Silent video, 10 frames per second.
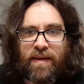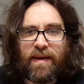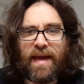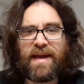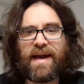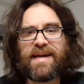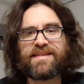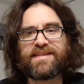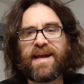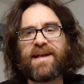Hey
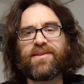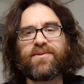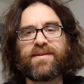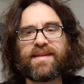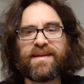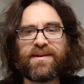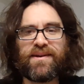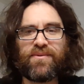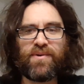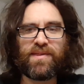guys, Ty Lord
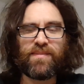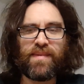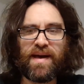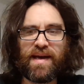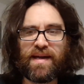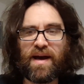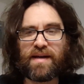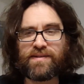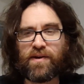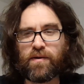here with my
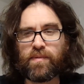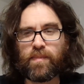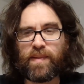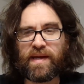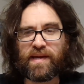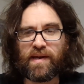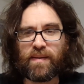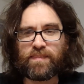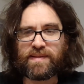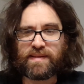October
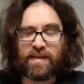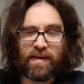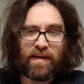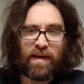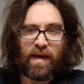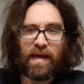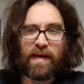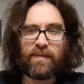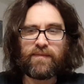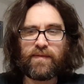pickups. I
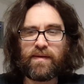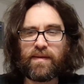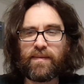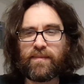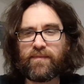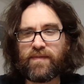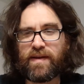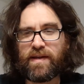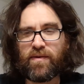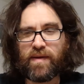have
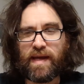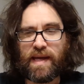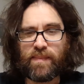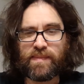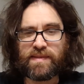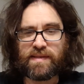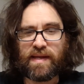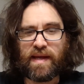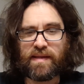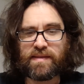video games
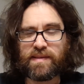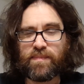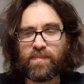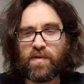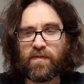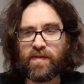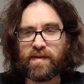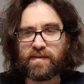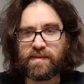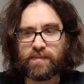and some
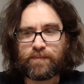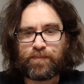movies,